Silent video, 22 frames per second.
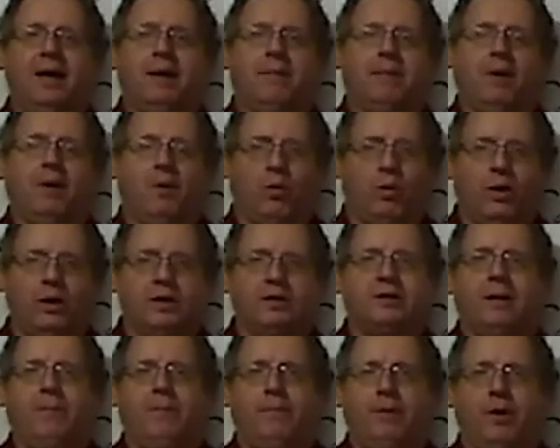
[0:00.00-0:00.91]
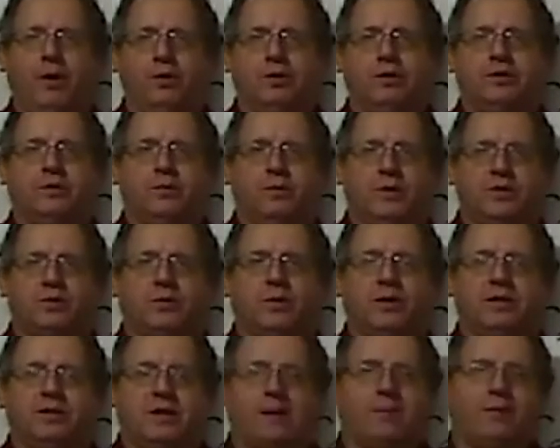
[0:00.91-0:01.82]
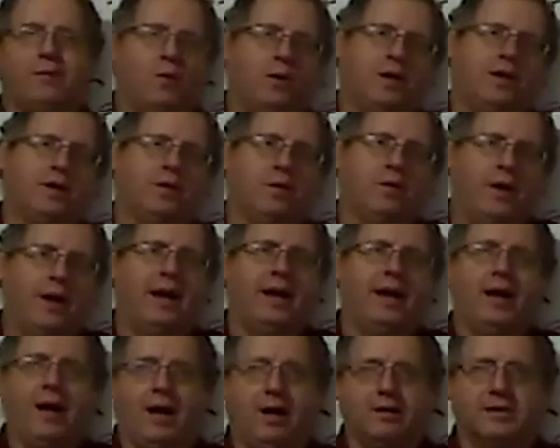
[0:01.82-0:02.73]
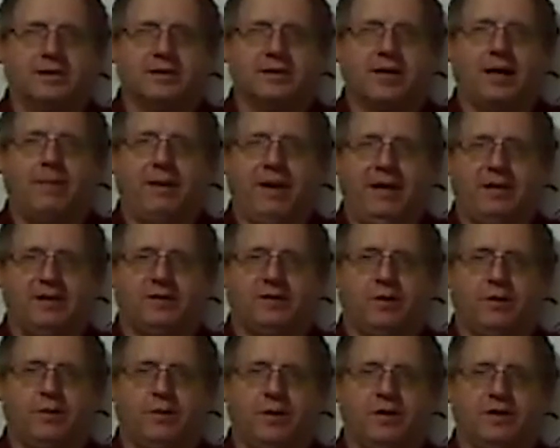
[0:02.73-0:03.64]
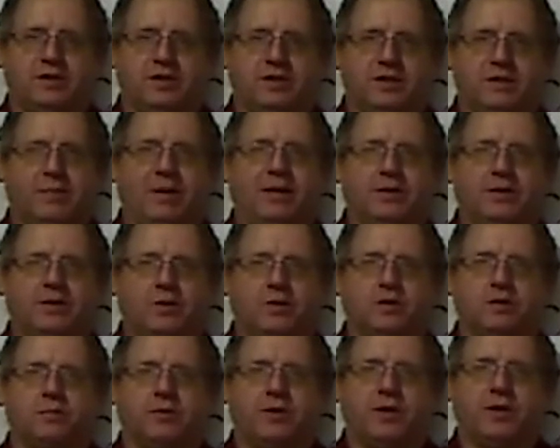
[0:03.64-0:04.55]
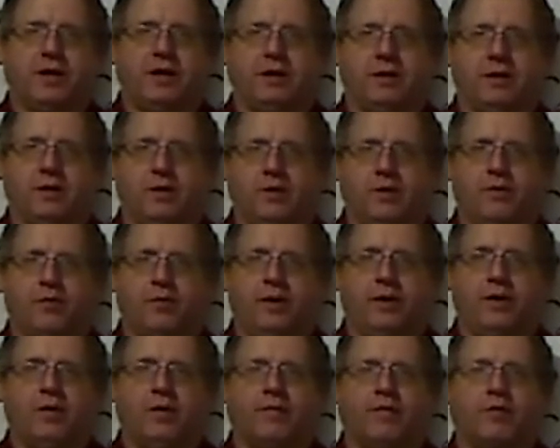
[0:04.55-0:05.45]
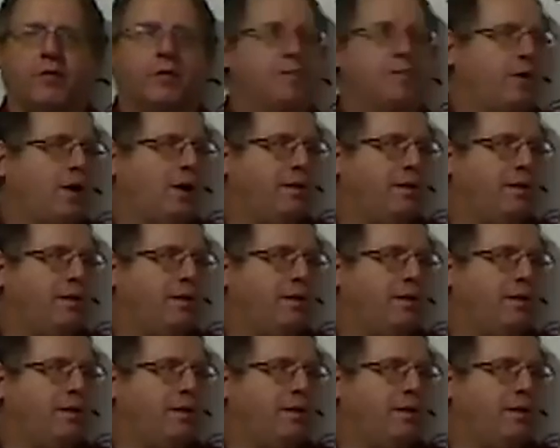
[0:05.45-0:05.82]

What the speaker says: But once I post which ones I'm going to grade, I'll stop answering questions about those particular 3 or 4